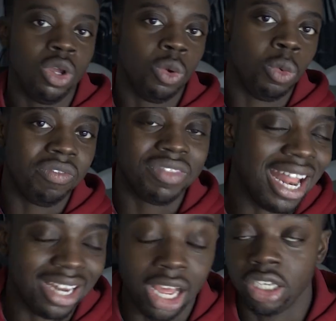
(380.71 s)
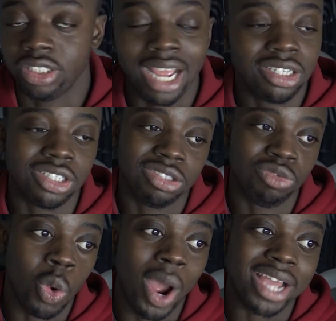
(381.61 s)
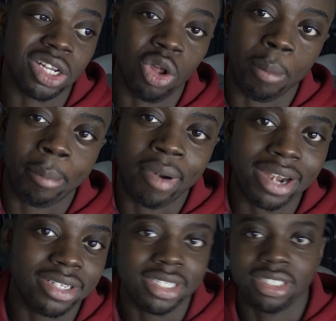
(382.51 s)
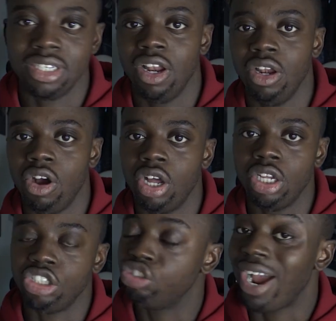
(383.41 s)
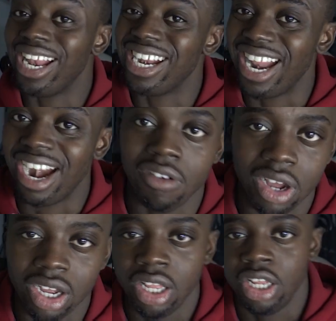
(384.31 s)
with that, that just requires a lot of practice, a lot of trial and error